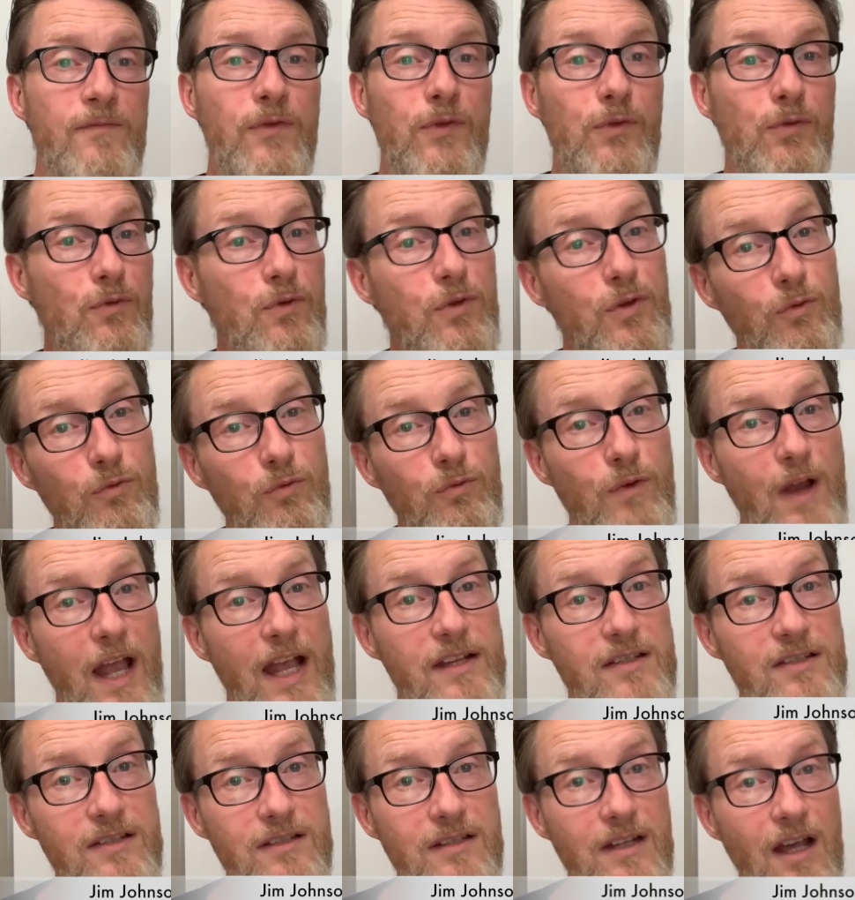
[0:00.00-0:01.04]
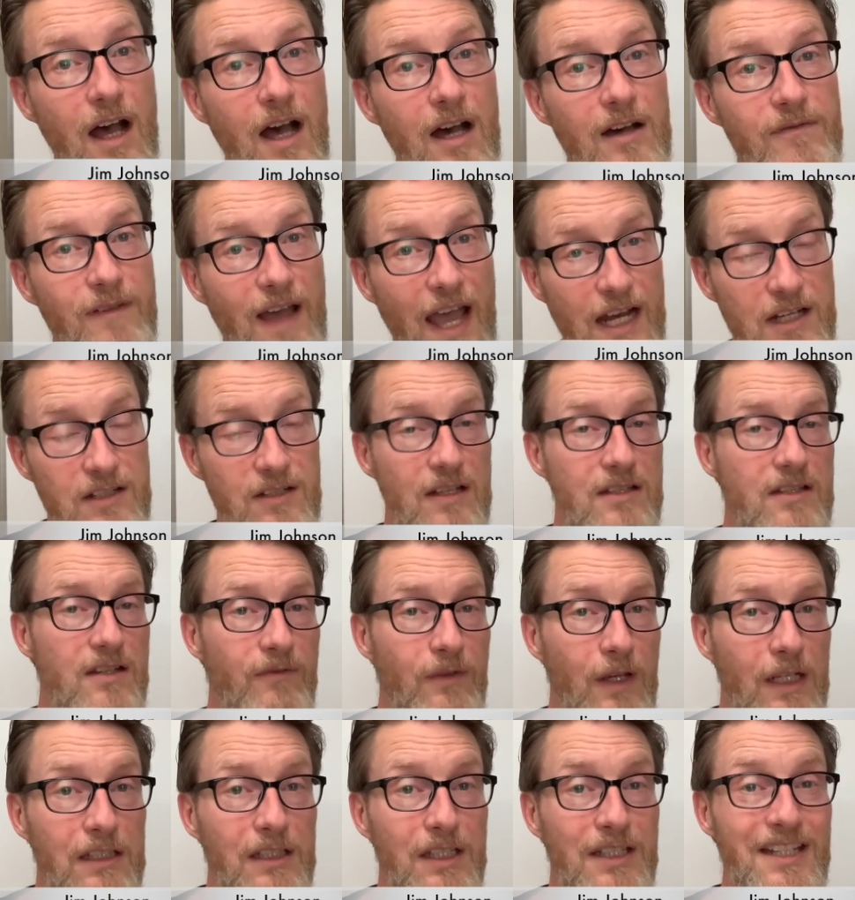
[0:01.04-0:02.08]
through the rest of accents of
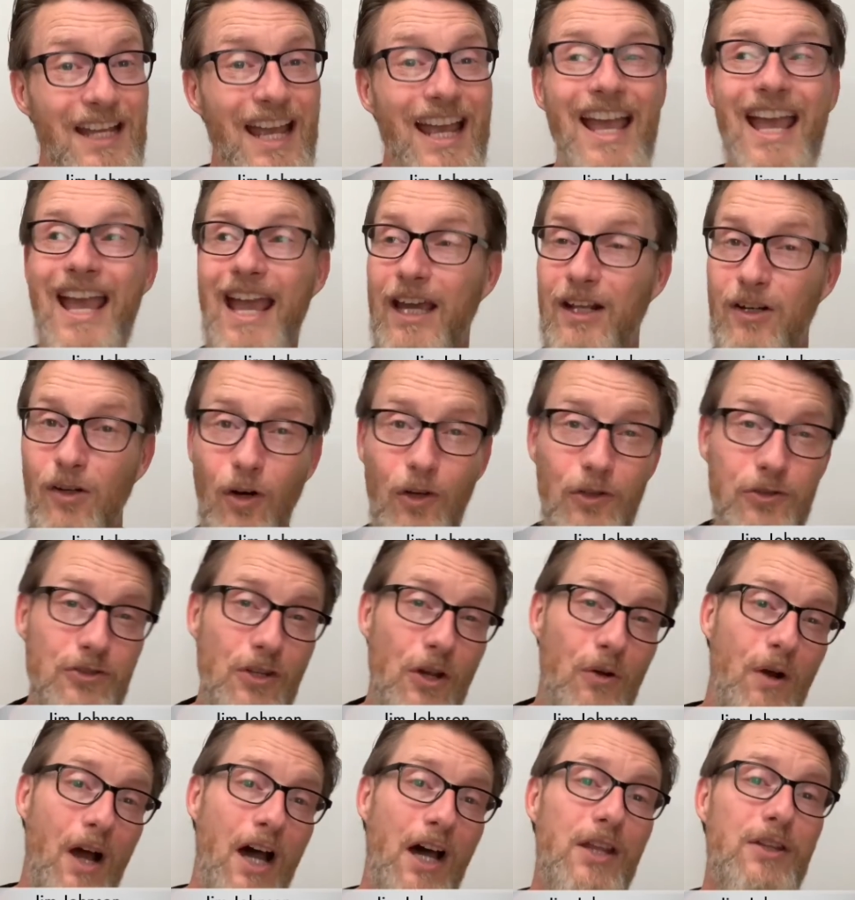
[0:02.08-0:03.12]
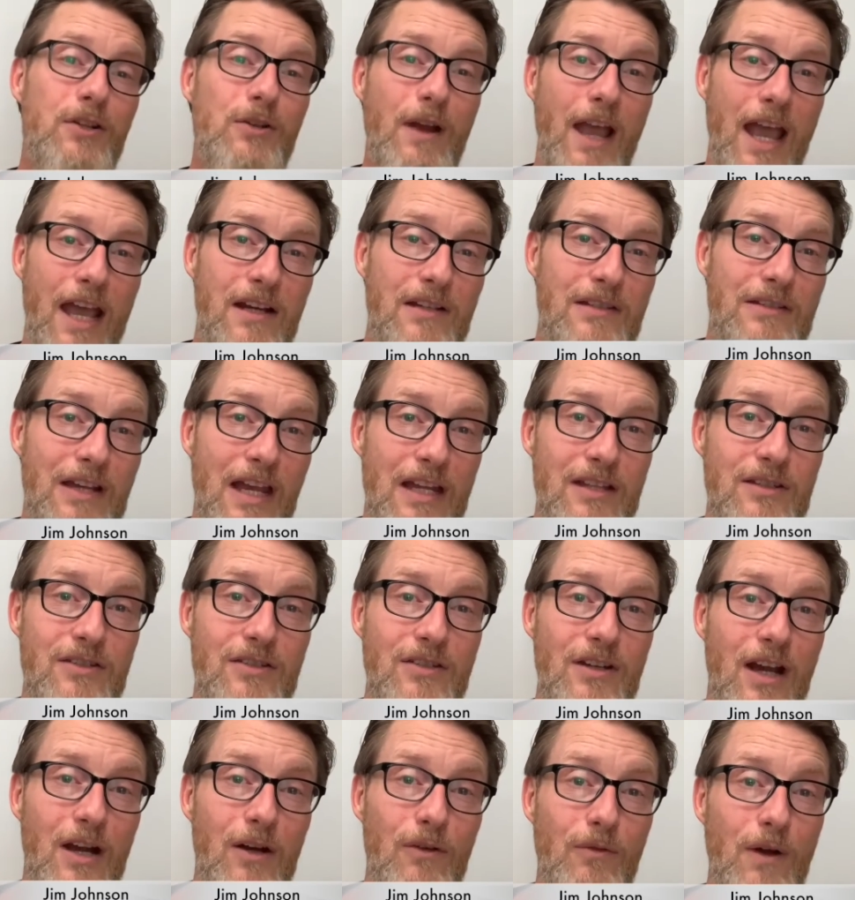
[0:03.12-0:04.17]
England and also other accents
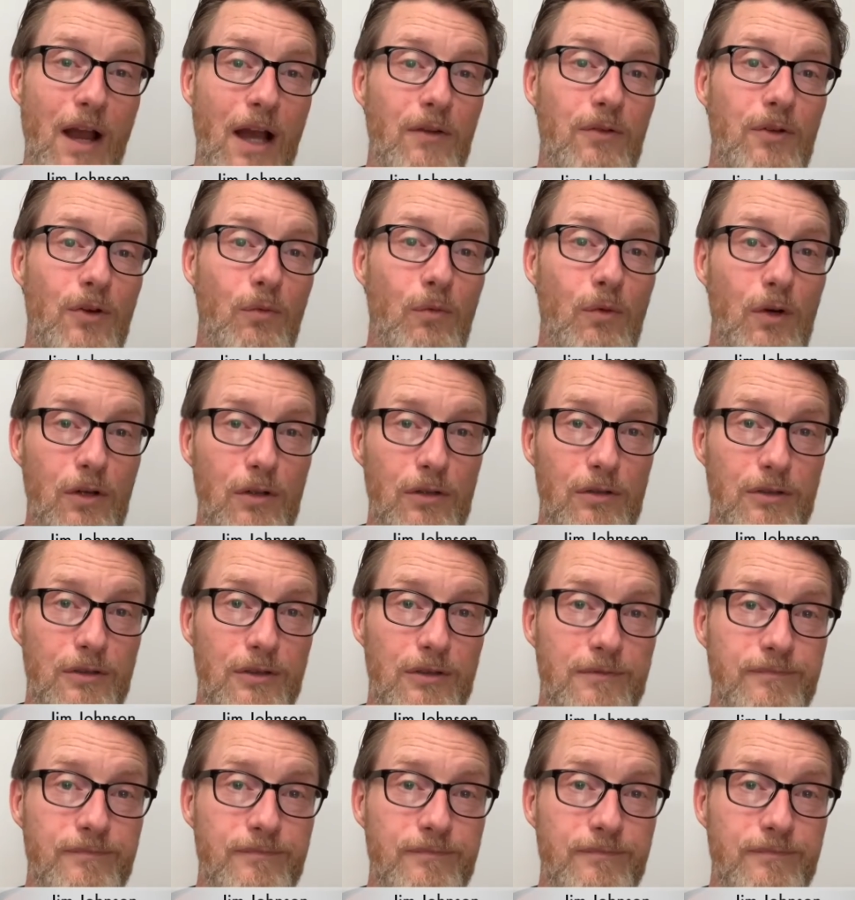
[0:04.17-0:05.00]
around the world.